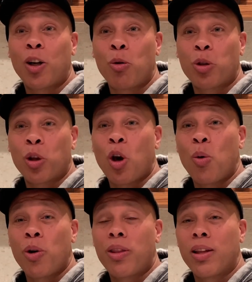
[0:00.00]
goes along
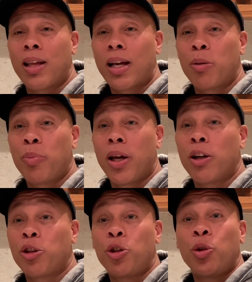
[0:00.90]
with it that
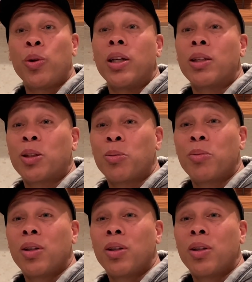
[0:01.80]
compares Judaism